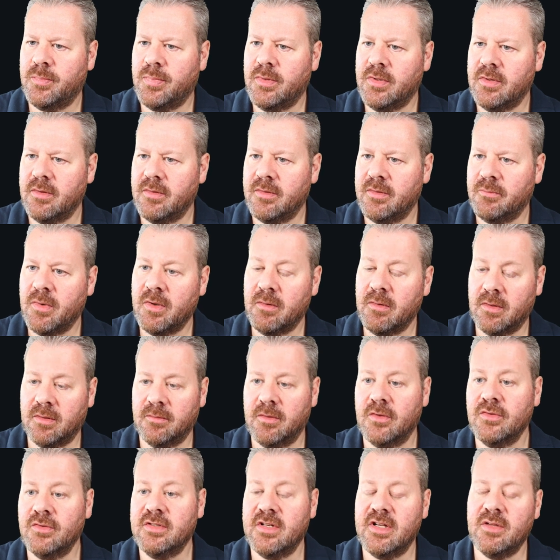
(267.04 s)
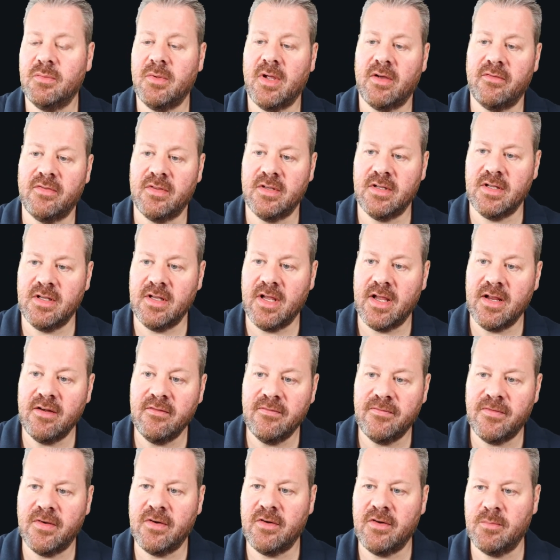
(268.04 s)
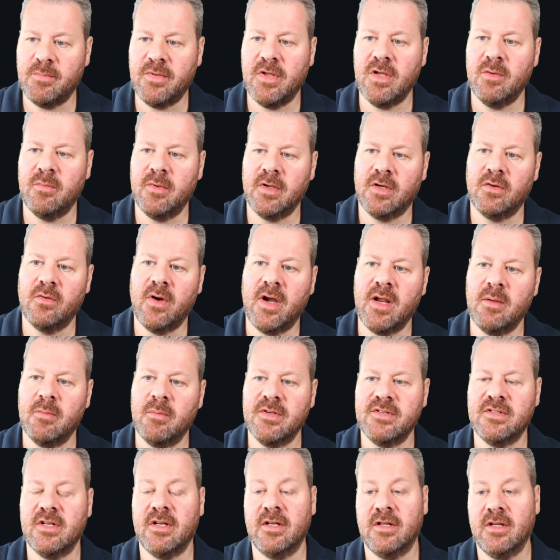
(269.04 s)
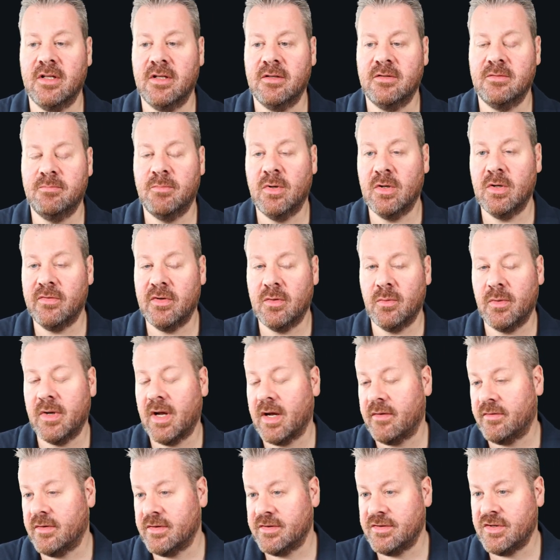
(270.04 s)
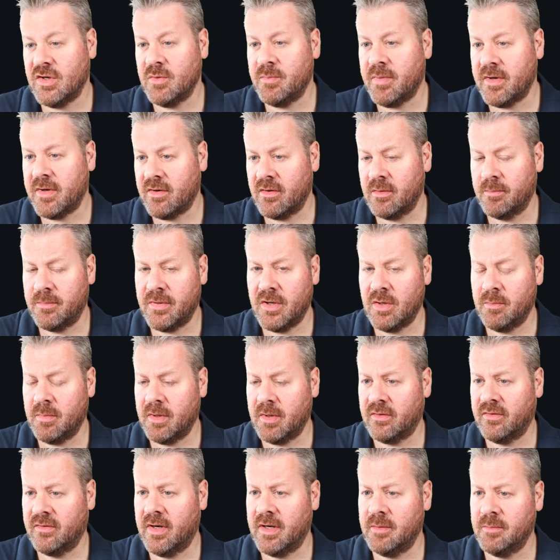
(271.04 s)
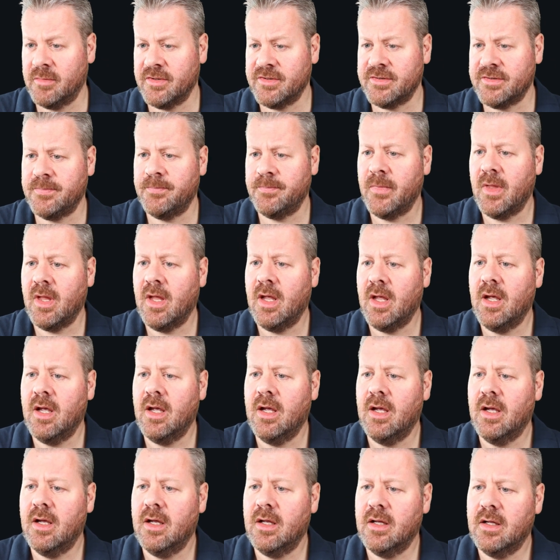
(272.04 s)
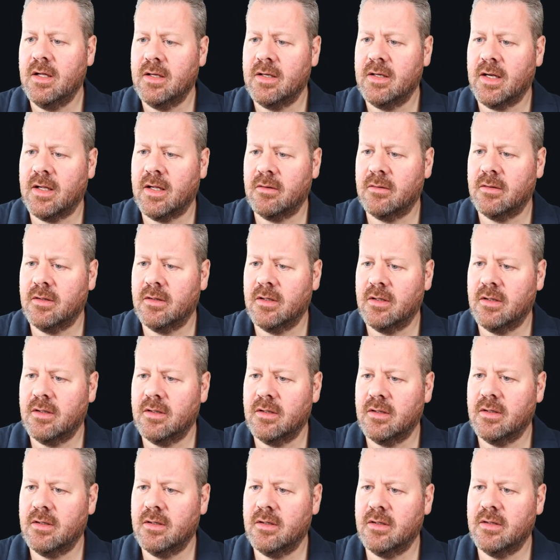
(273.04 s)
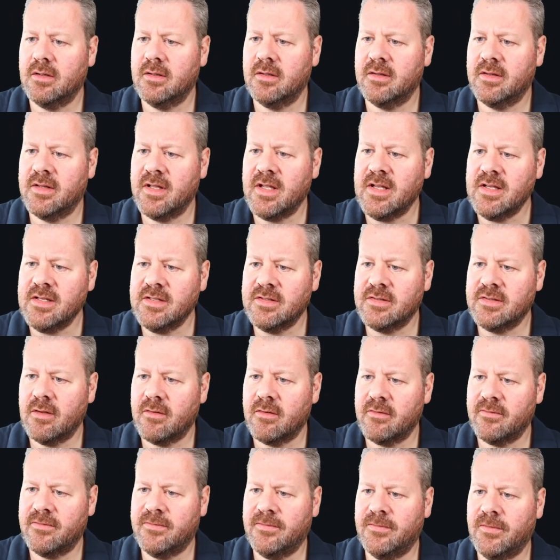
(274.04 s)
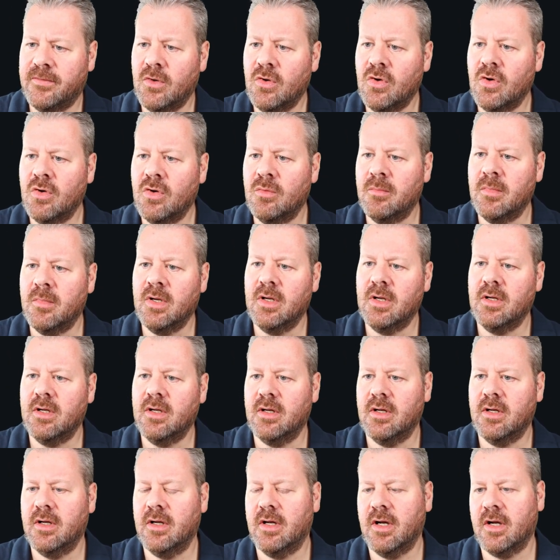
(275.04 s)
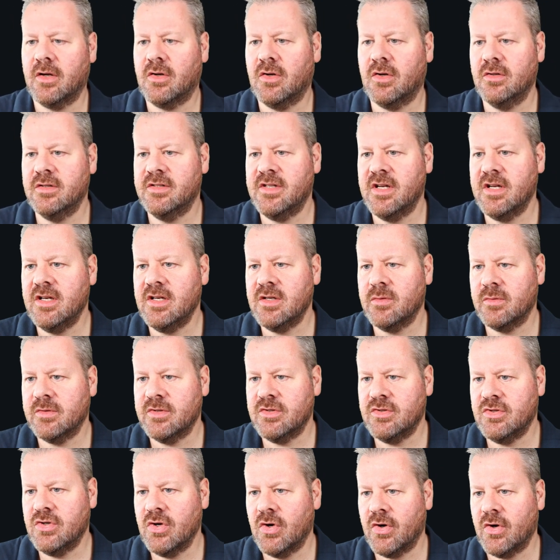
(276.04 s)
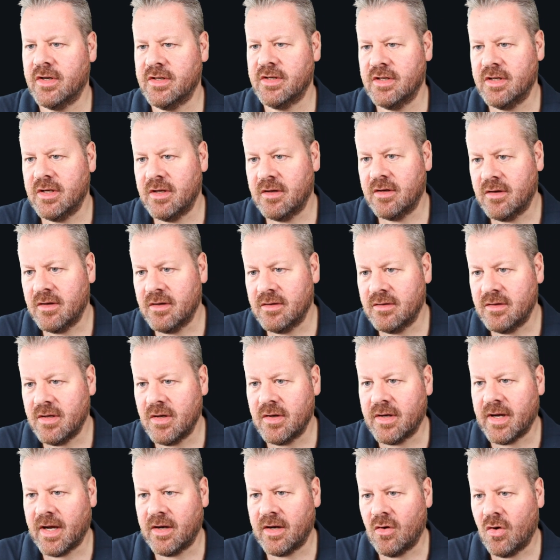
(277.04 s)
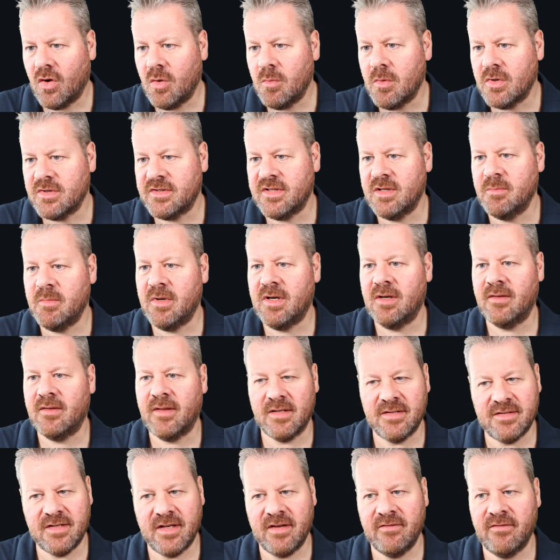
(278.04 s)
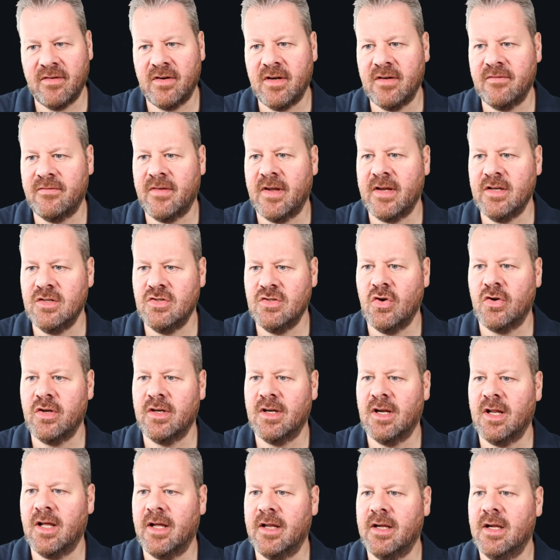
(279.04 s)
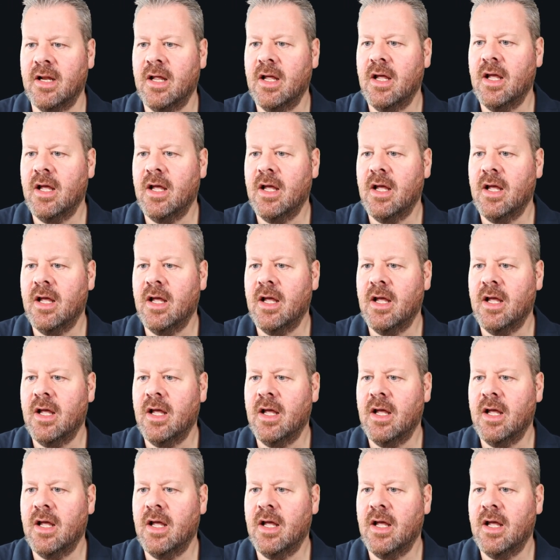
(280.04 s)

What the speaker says: underneath we have the inferior pubic ramus, and above it we have the superior pubic ramus. Now these form a continuous joint, and you can almost in the middle of that see a very faint joint line